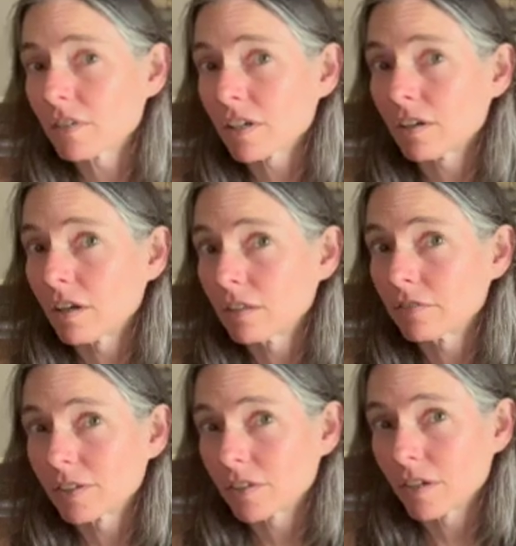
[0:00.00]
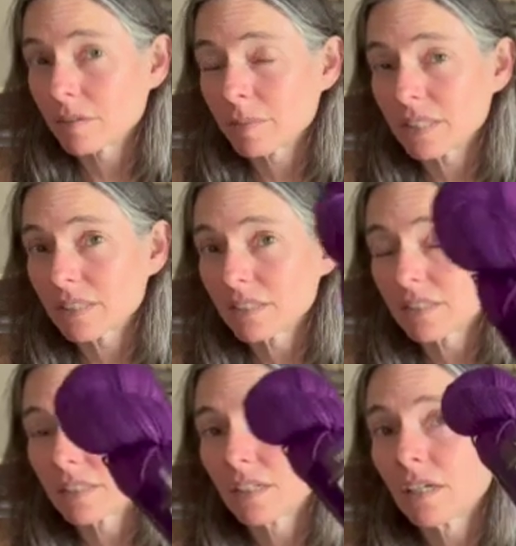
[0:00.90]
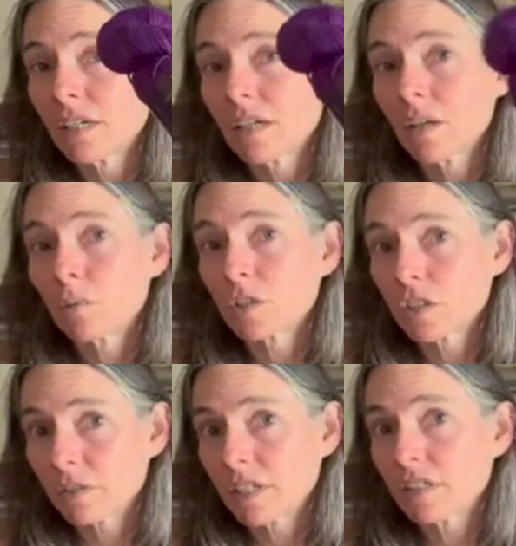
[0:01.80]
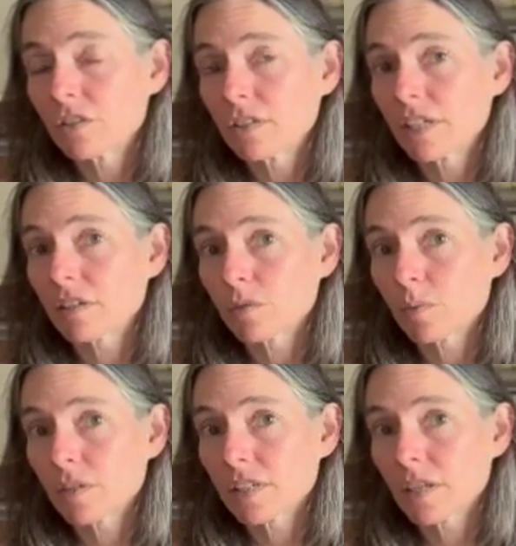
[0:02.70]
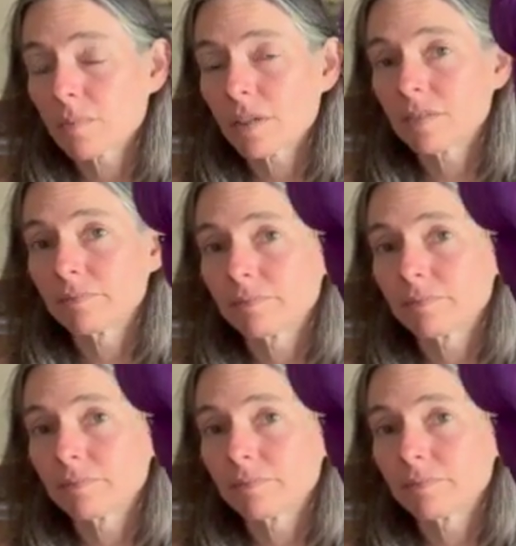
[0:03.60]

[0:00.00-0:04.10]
not all, of their yarn bases, were donated to the Harris Walls campaign.